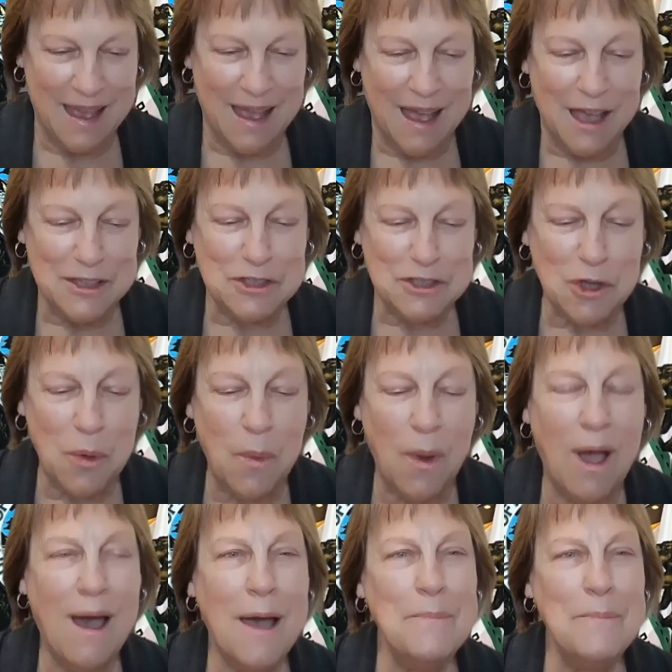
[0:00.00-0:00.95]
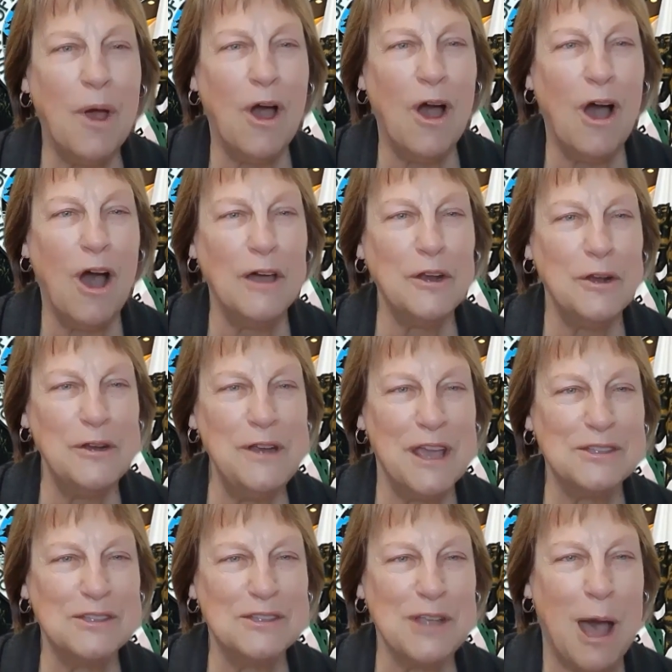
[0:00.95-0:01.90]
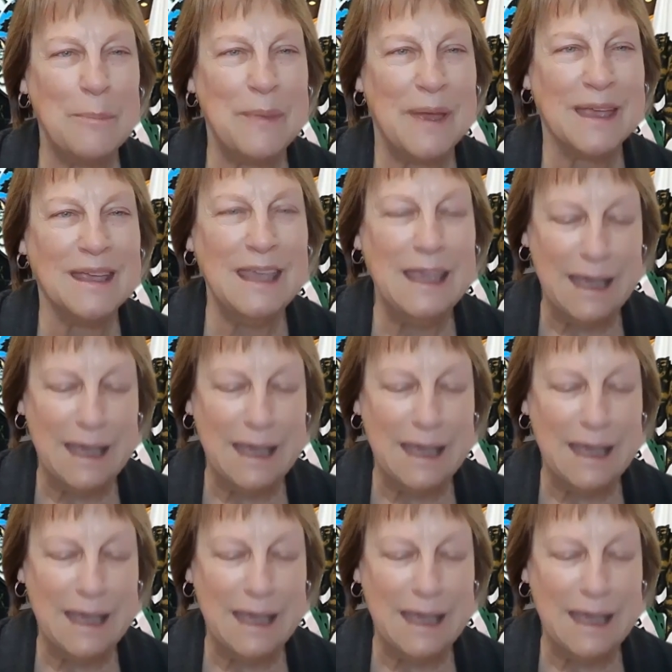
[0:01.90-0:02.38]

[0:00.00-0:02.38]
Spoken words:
So, on our next topic,